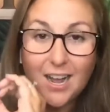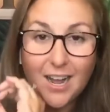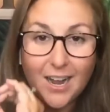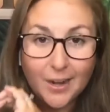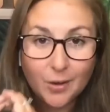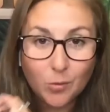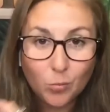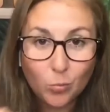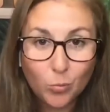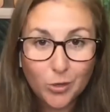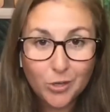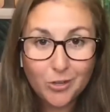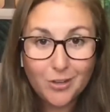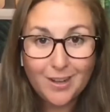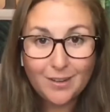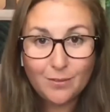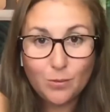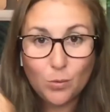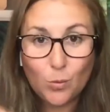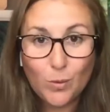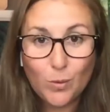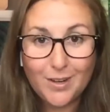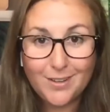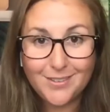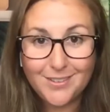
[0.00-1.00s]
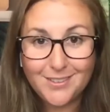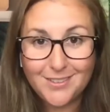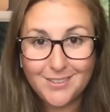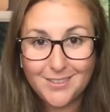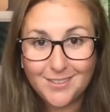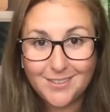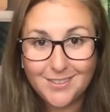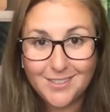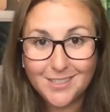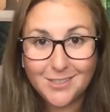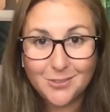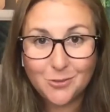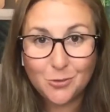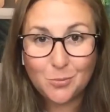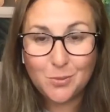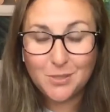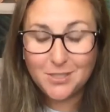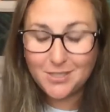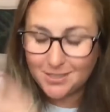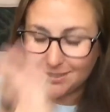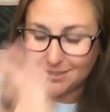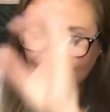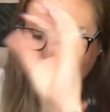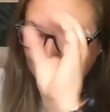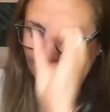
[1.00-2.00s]
I will have a wildly successful
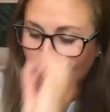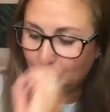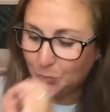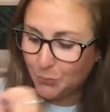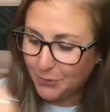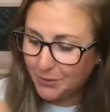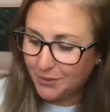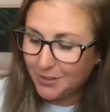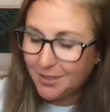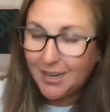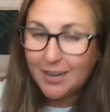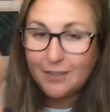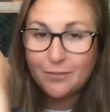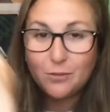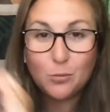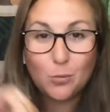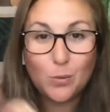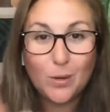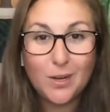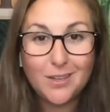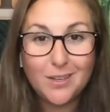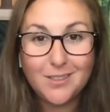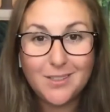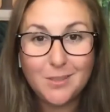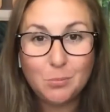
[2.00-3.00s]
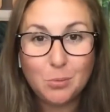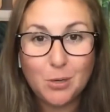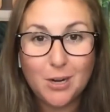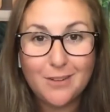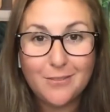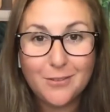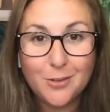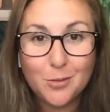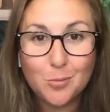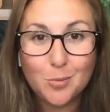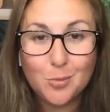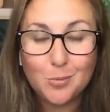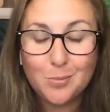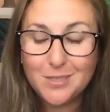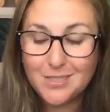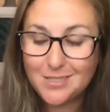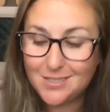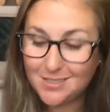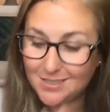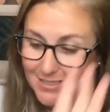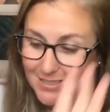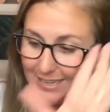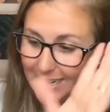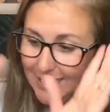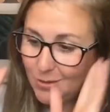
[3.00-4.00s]
business. I will have a wildly profitable
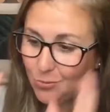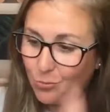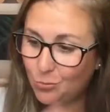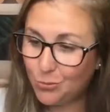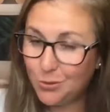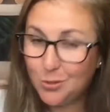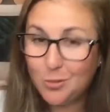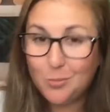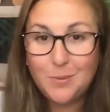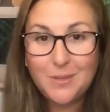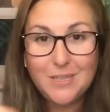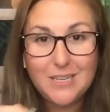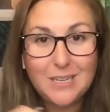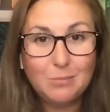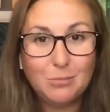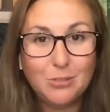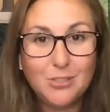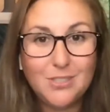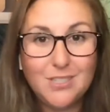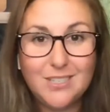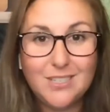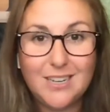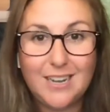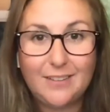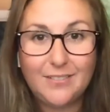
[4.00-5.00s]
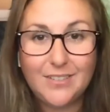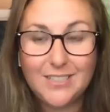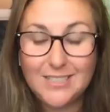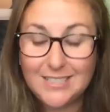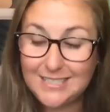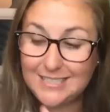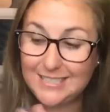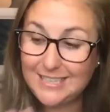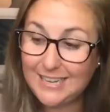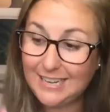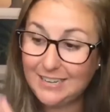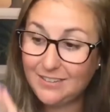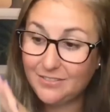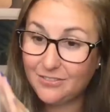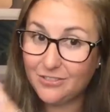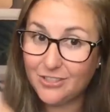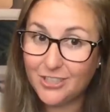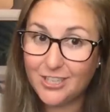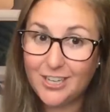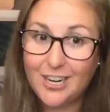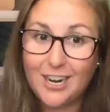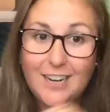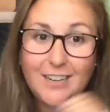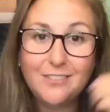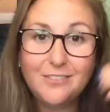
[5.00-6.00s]
business. I will be able to have it set and
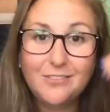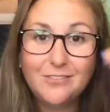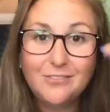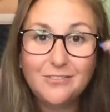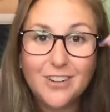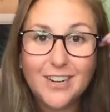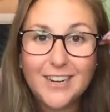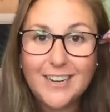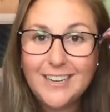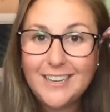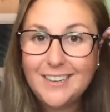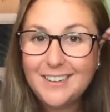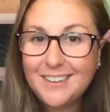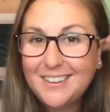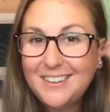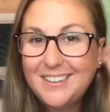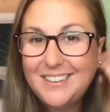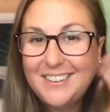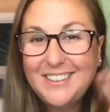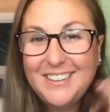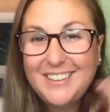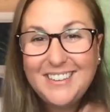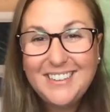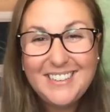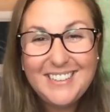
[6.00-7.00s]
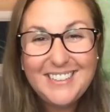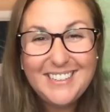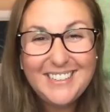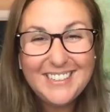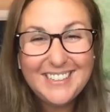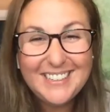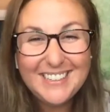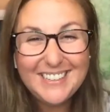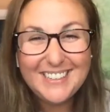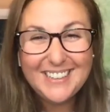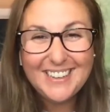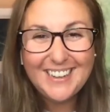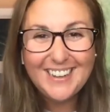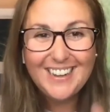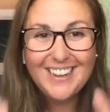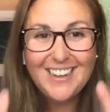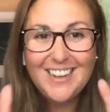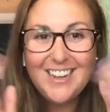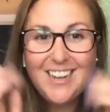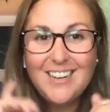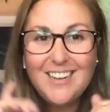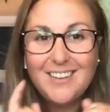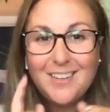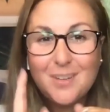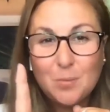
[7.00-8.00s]
forgotten, right?
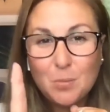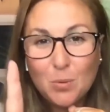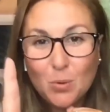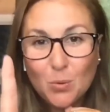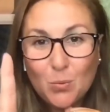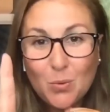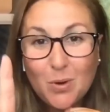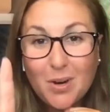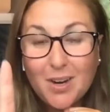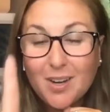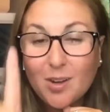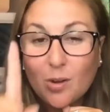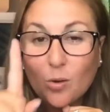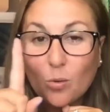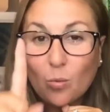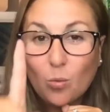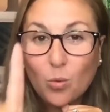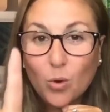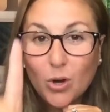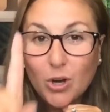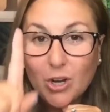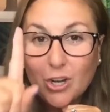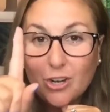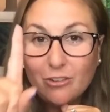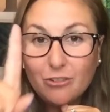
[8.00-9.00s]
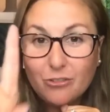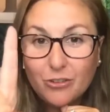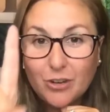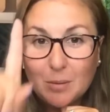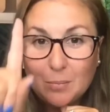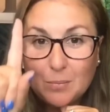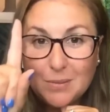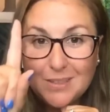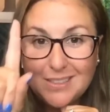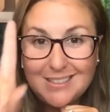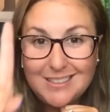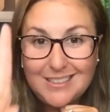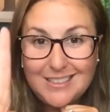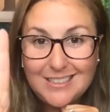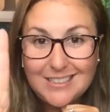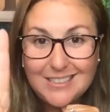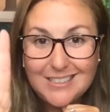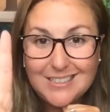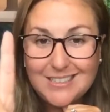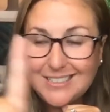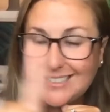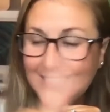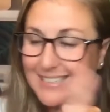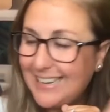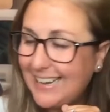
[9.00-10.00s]
Number 1, work from a
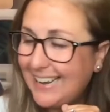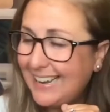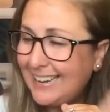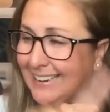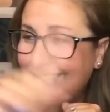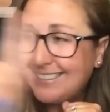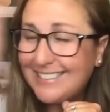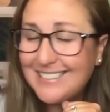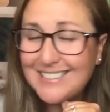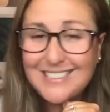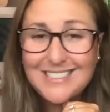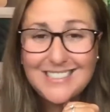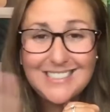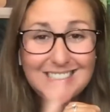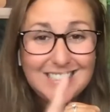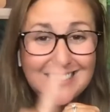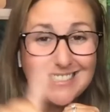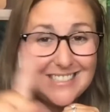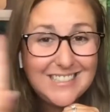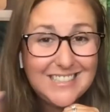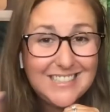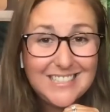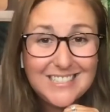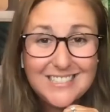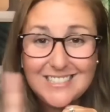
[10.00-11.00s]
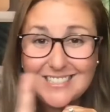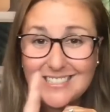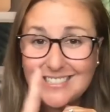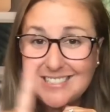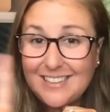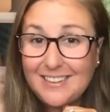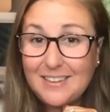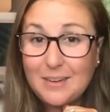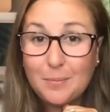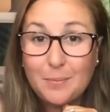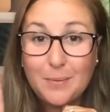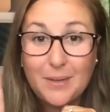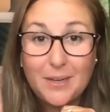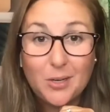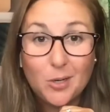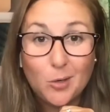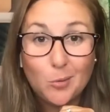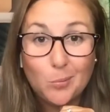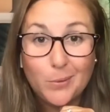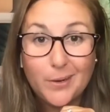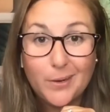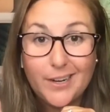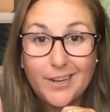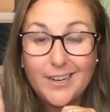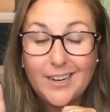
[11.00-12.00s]
list. Again, this is like a make
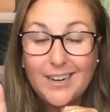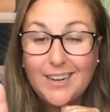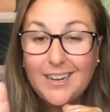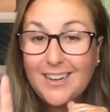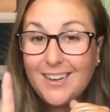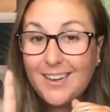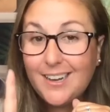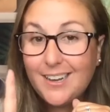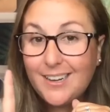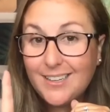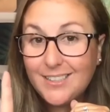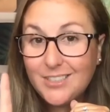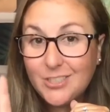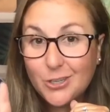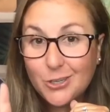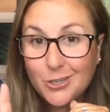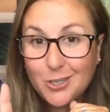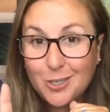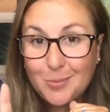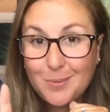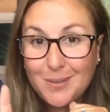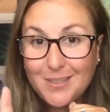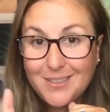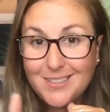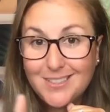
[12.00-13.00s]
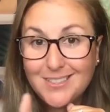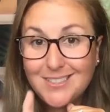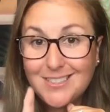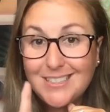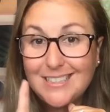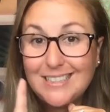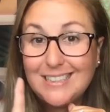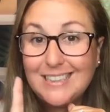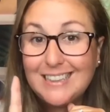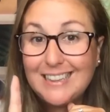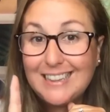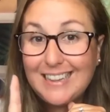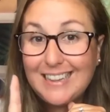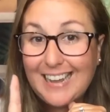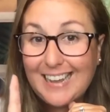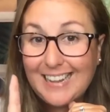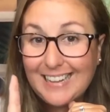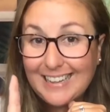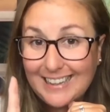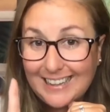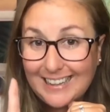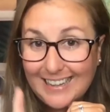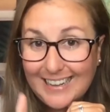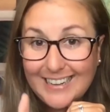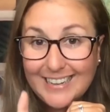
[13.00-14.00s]
or break. And I talk about this
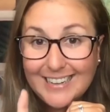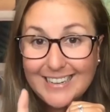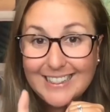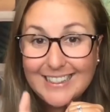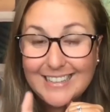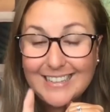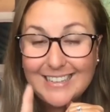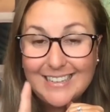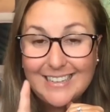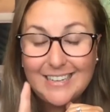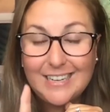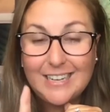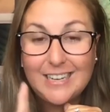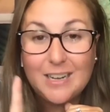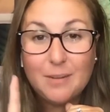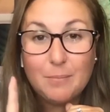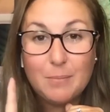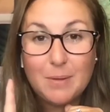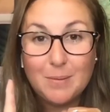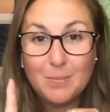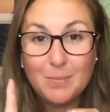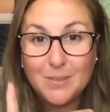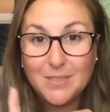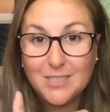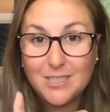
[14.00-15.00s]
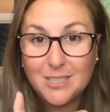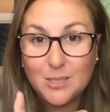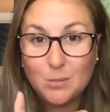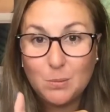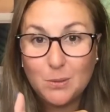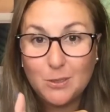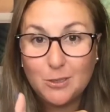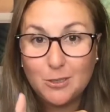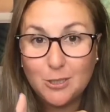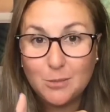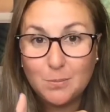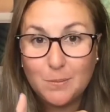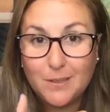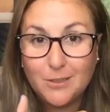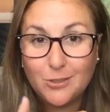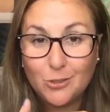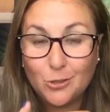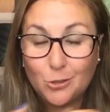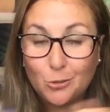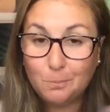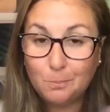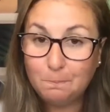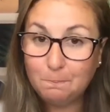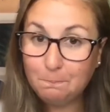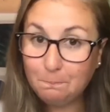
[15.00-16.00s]
at length in my Business Builders
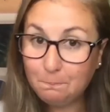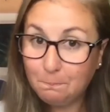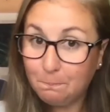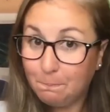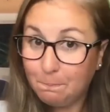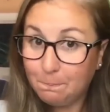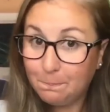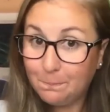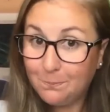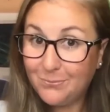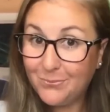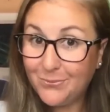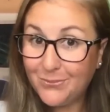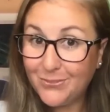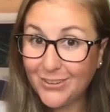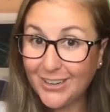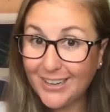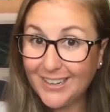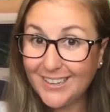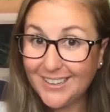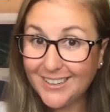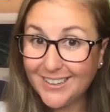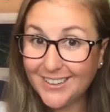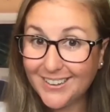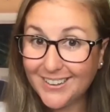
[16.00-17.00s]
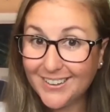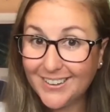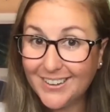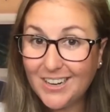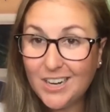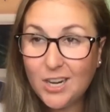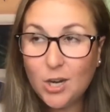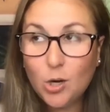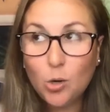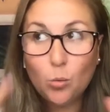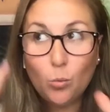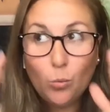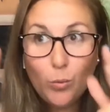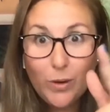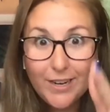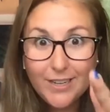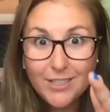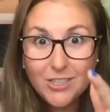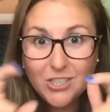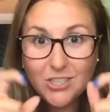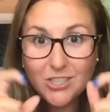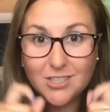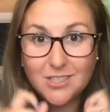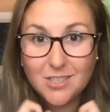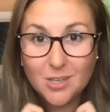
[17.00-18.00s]
Bundle. Right here,
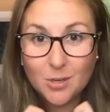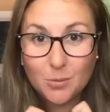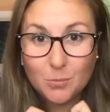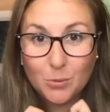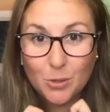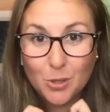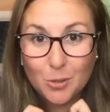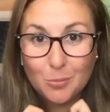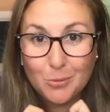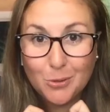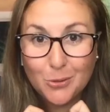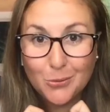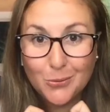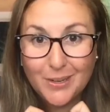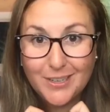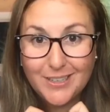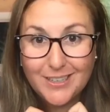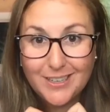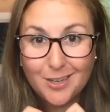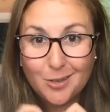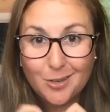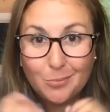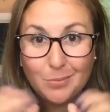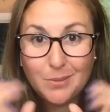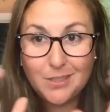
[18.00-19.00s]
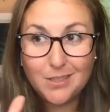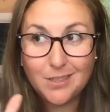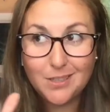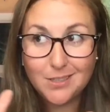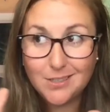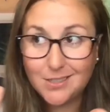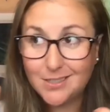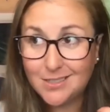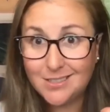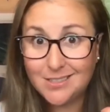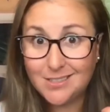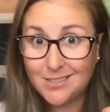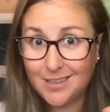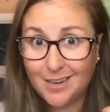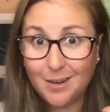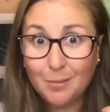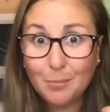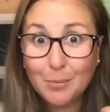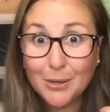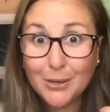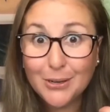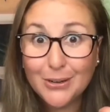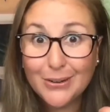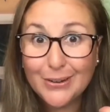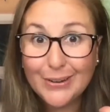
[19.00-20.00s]
which is on promo right now because
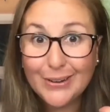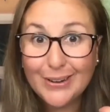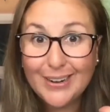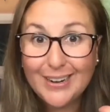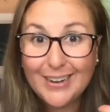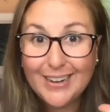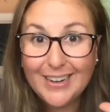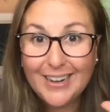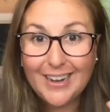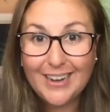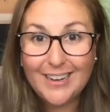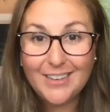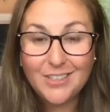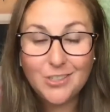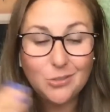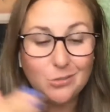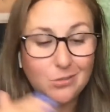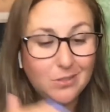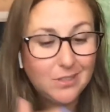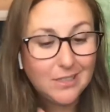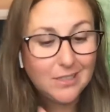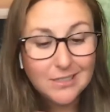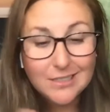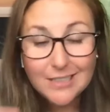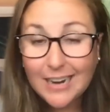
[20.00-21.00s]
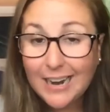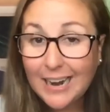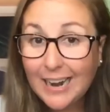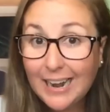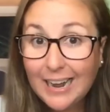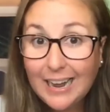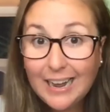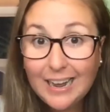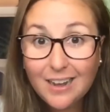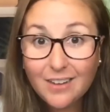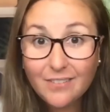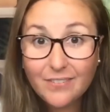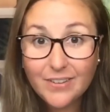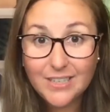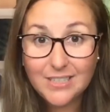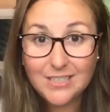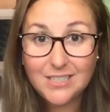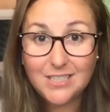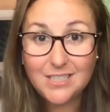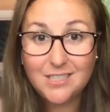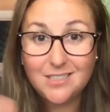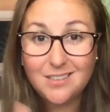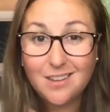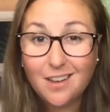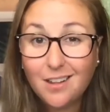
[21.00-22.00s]
summer, and you need to have a
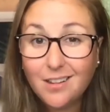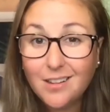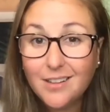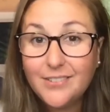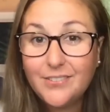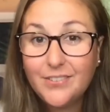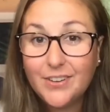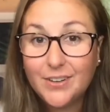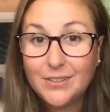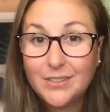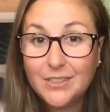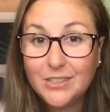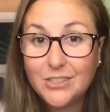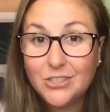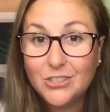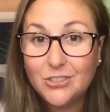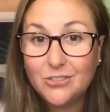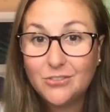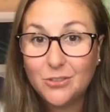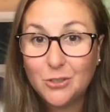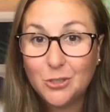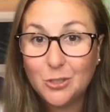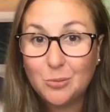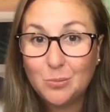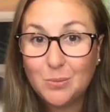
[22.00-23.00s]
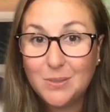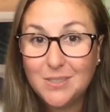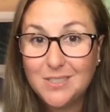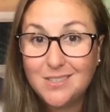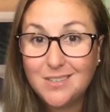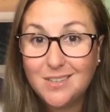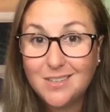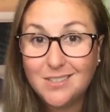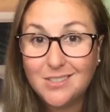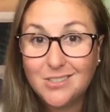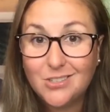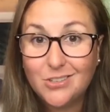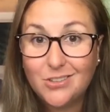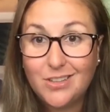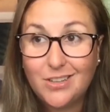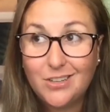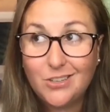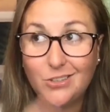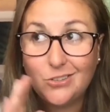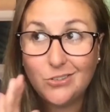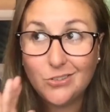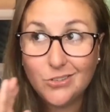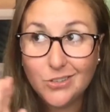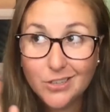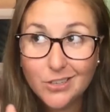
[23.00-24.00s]
solid foundation for your business so
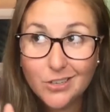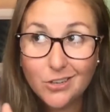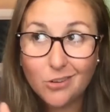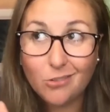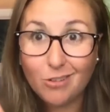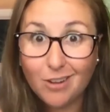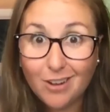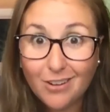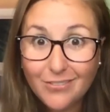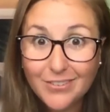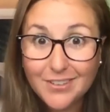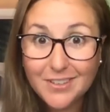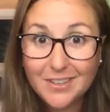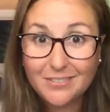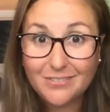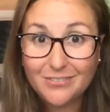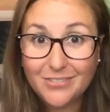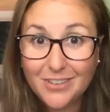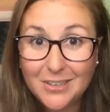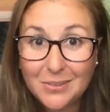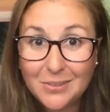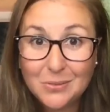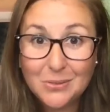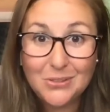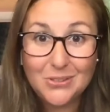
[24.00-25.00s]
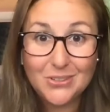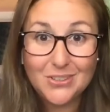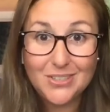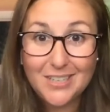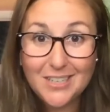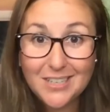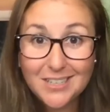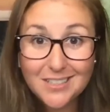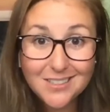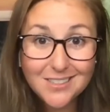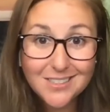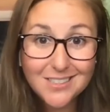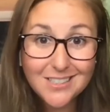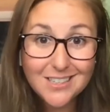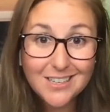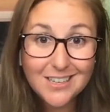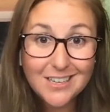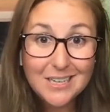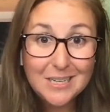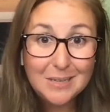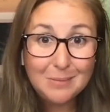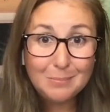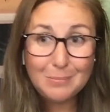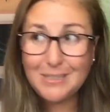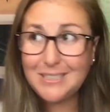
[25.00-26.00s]
that you can go off and have fun with your kids
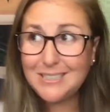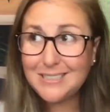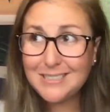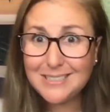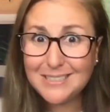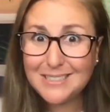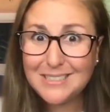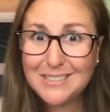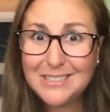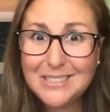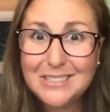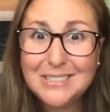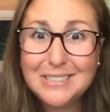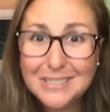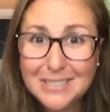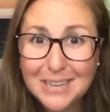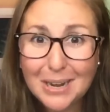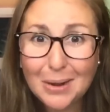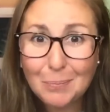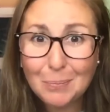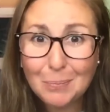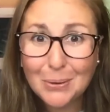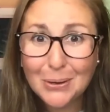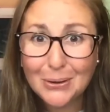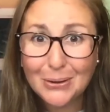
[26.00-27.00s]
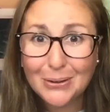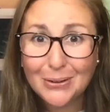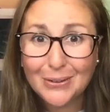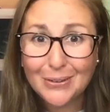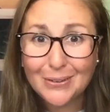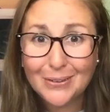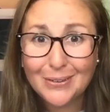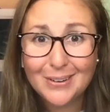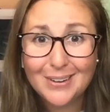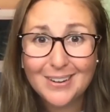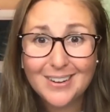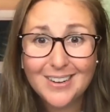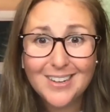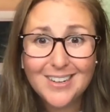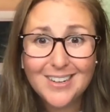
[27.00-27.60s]
because it's summer.